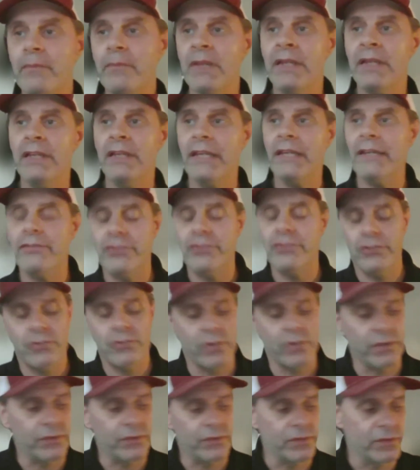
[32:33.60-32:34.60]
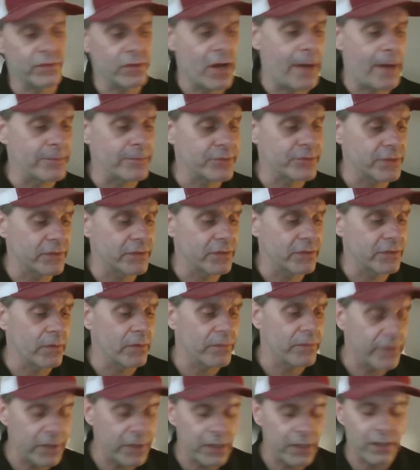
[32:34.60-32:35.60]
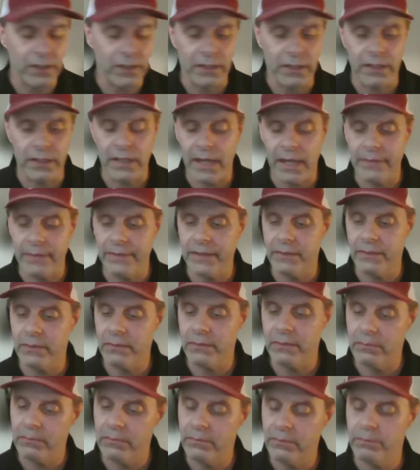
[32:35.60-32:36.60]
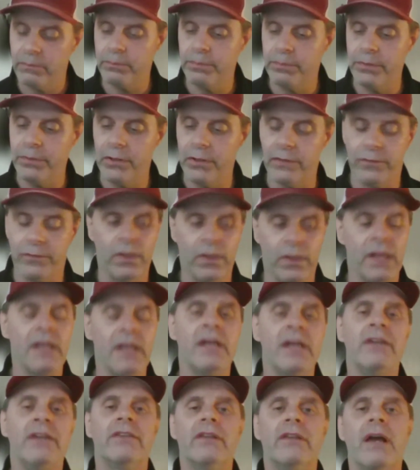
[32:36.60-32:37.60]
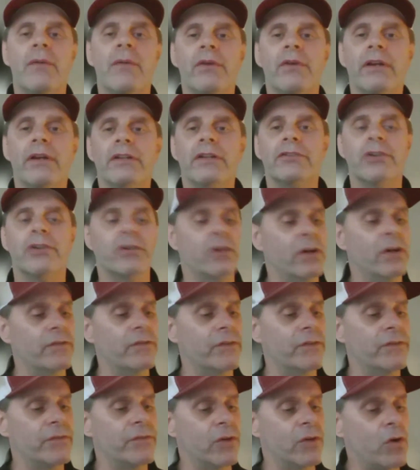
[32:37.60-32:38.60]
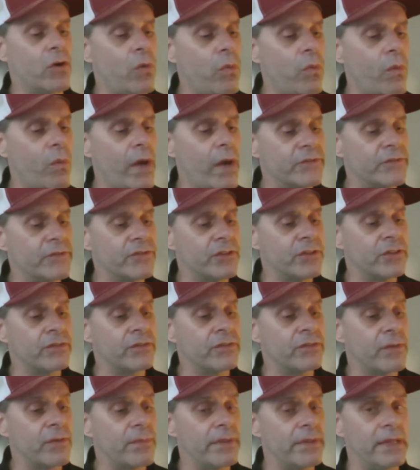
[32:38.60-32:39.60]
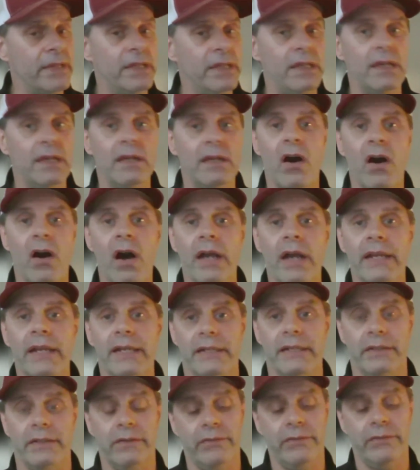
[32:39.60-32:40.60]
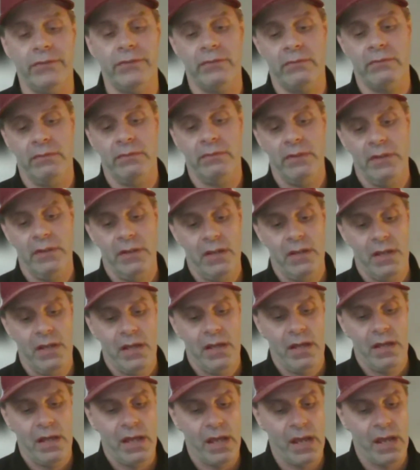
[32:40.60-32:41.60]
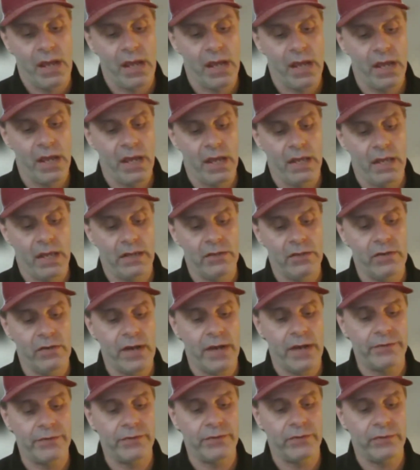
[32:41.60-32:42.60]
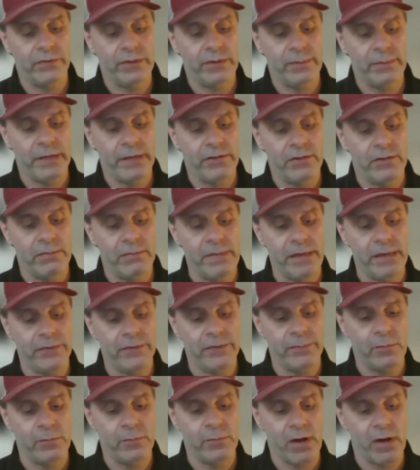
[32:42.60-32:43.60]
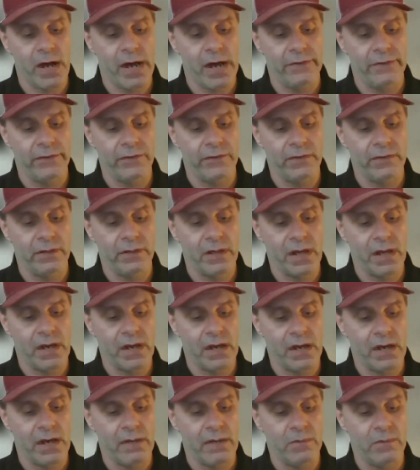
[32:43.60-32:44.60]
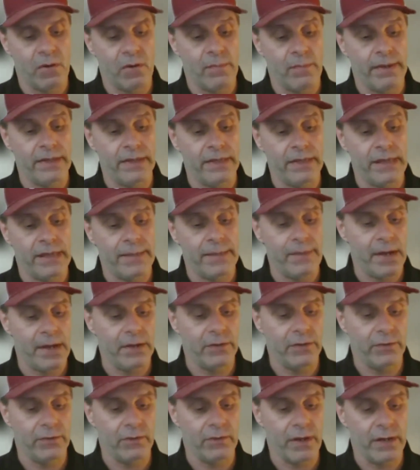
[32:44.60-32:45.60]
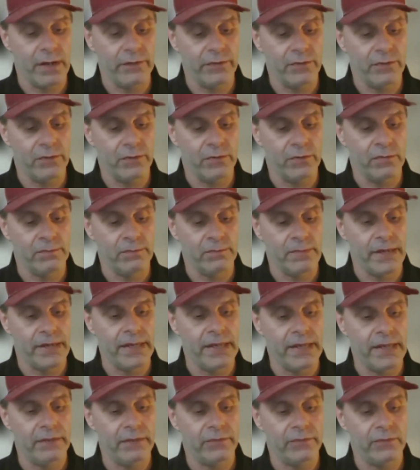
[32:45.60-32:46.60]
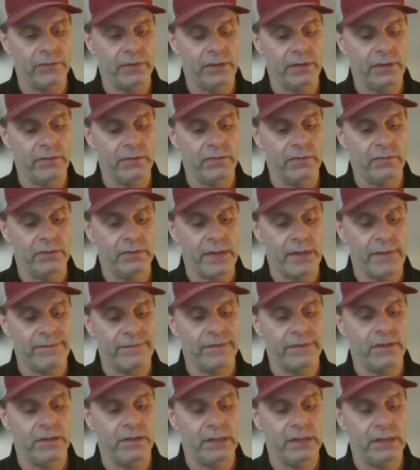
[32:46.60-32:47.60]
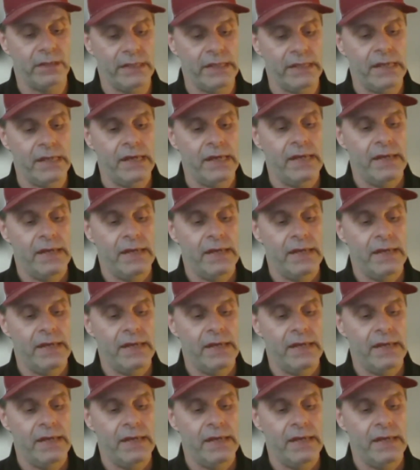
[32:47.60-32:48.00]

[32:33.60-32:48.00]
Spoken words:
that gives you choices and options. So very good. I think beautiful. So now we're going to turn over for questions from the audience. And you guys seem like you're mesmerized. Mike Kameyer's on. That's cool. He's definitely